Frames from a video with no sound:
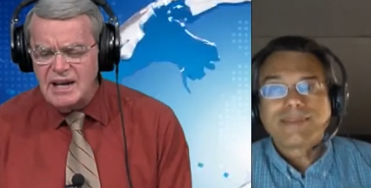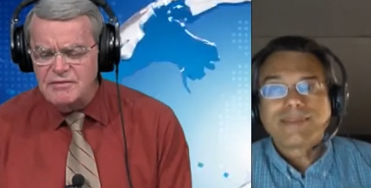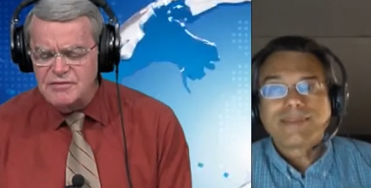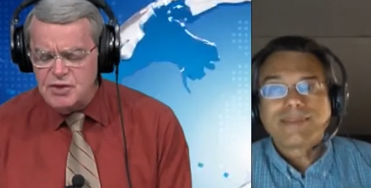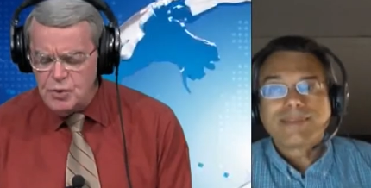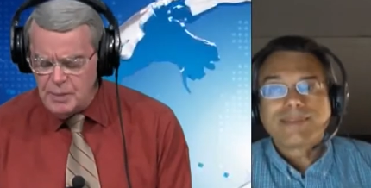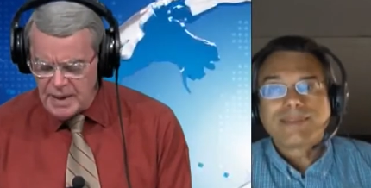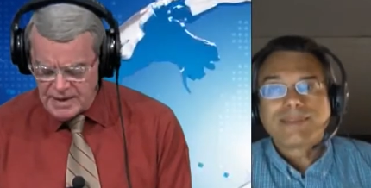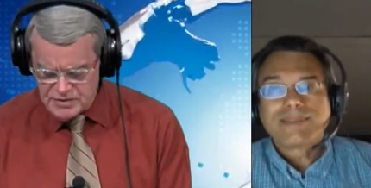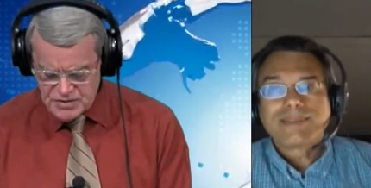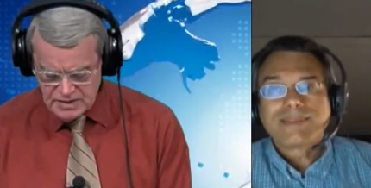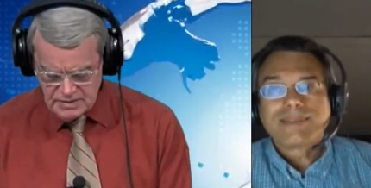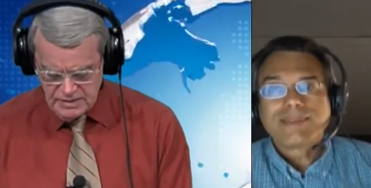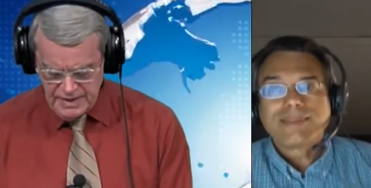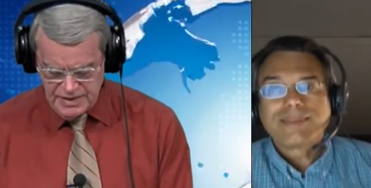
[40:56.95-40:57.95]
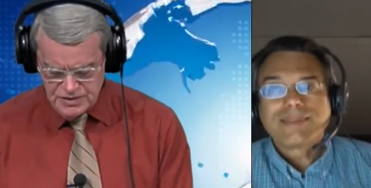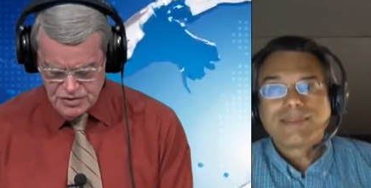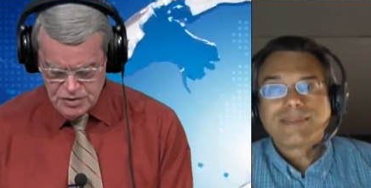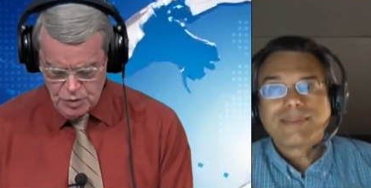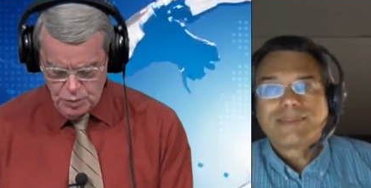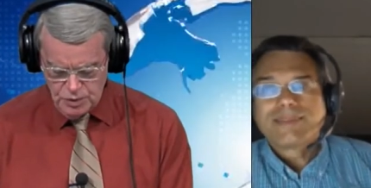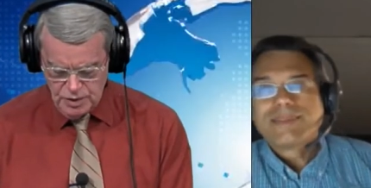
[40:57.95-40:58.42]
Speaker 1: a few minutes at
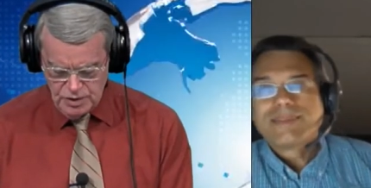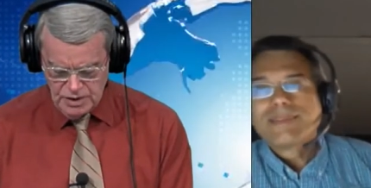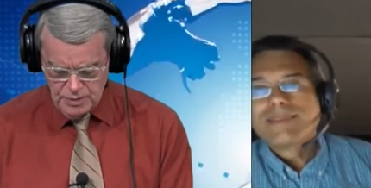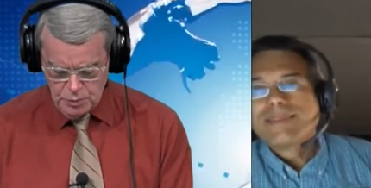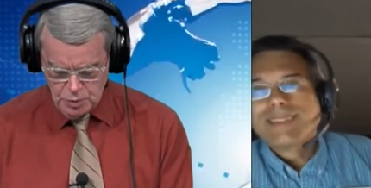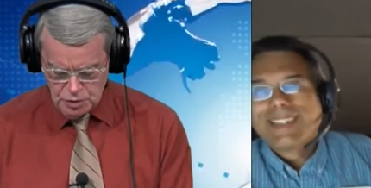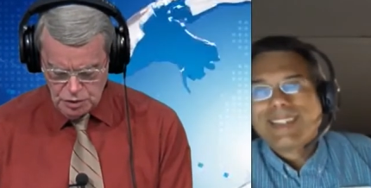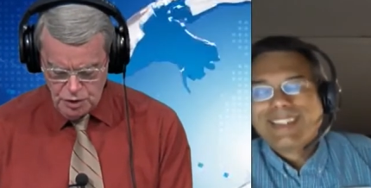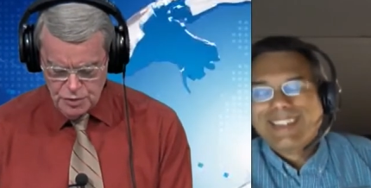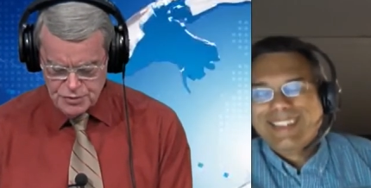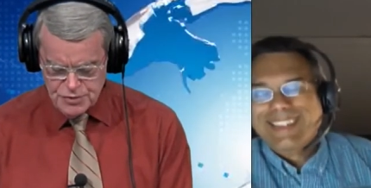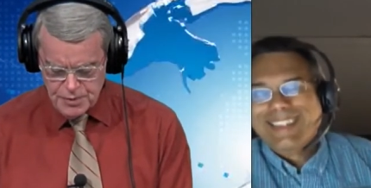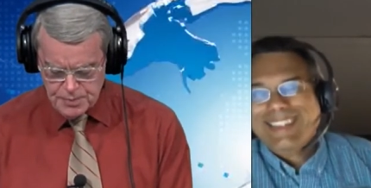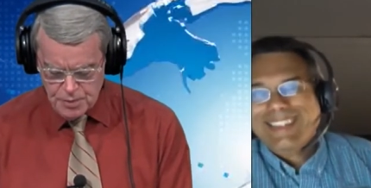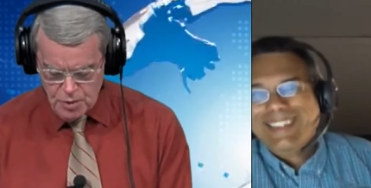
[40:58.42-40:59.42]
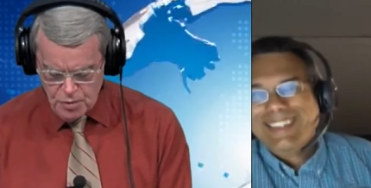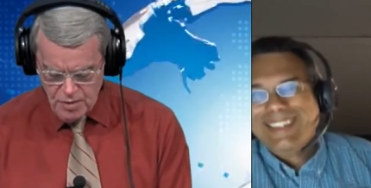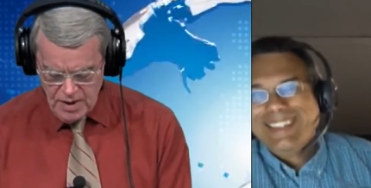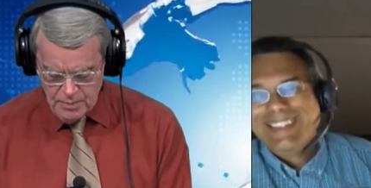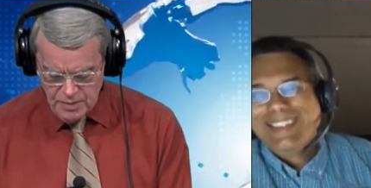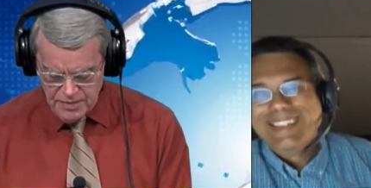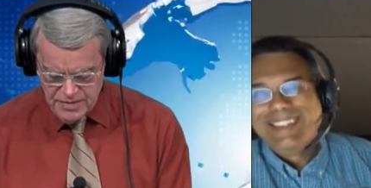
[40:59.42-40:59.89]
least, so we'll uh, we'll close the
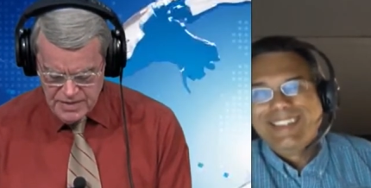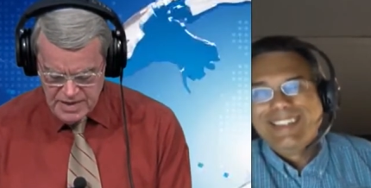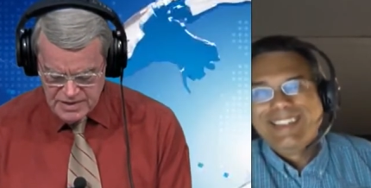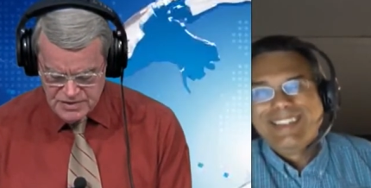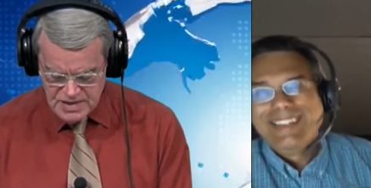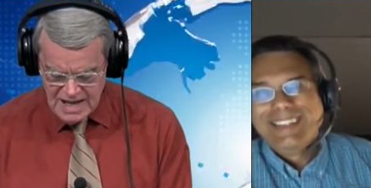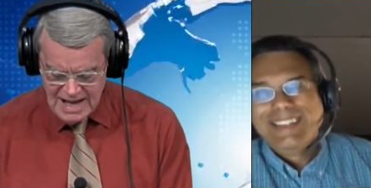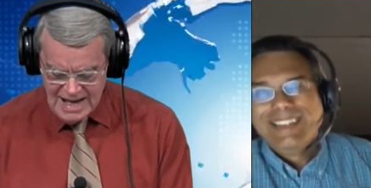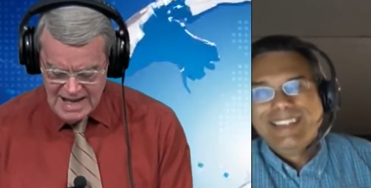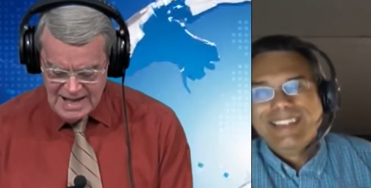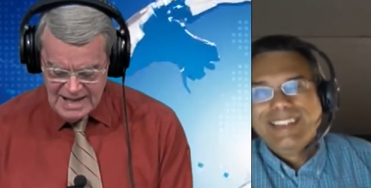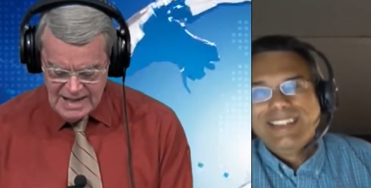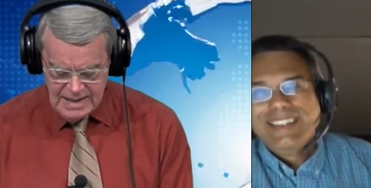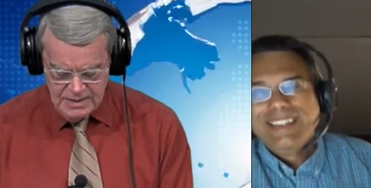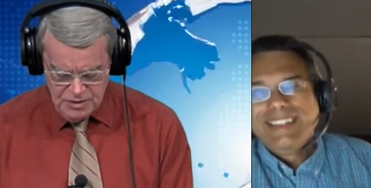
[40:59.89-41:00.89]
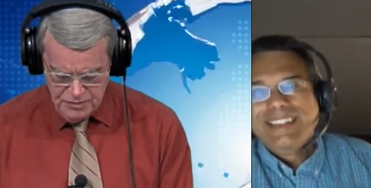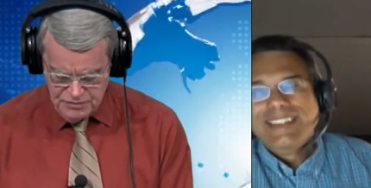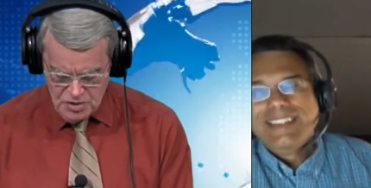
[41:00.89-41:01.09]
program with this. You've